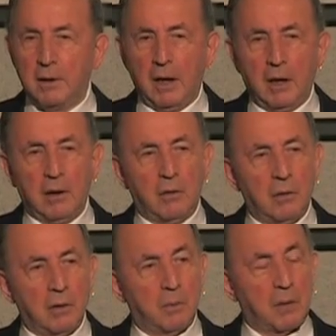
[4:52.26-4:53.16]

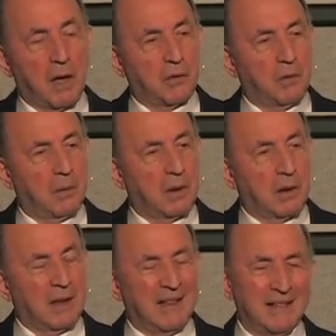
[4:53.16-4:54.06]
into
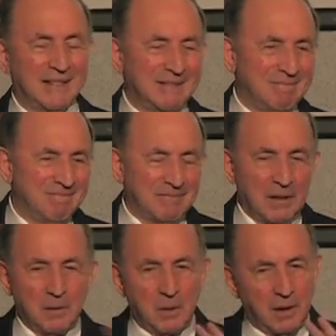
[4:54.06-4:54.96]
approximately,
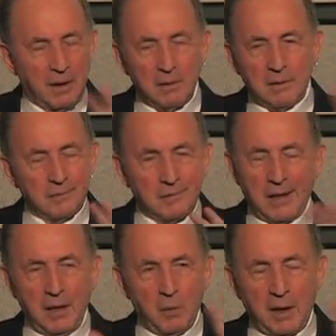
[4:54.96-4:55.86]

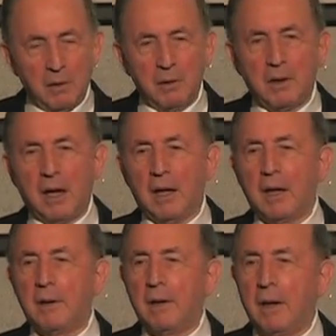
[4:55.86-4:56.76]
any way you look at
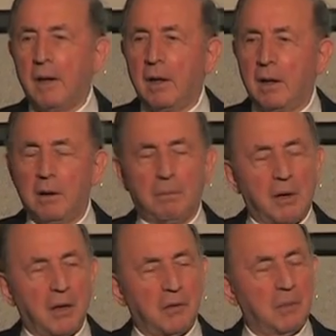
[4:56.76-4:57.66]
it,
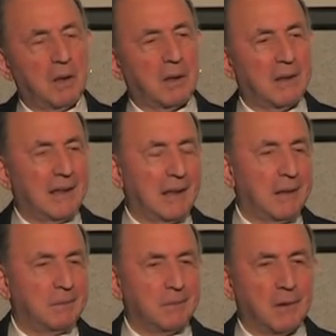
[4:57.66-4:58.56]

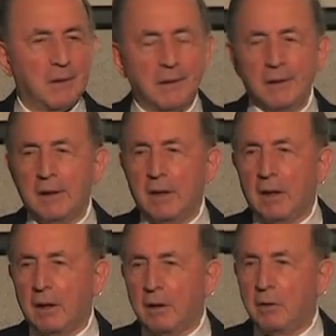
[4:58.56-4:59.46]
approximately
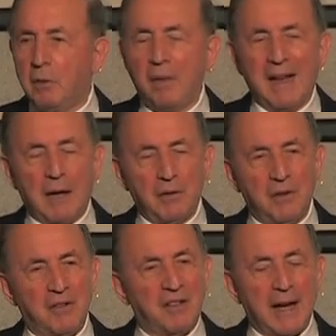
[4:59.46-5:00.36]

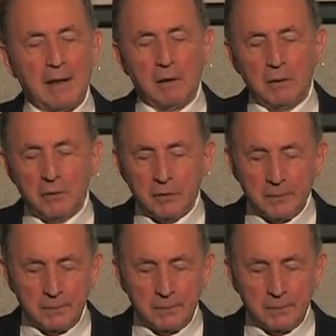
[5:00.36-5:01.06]
2,000 silos.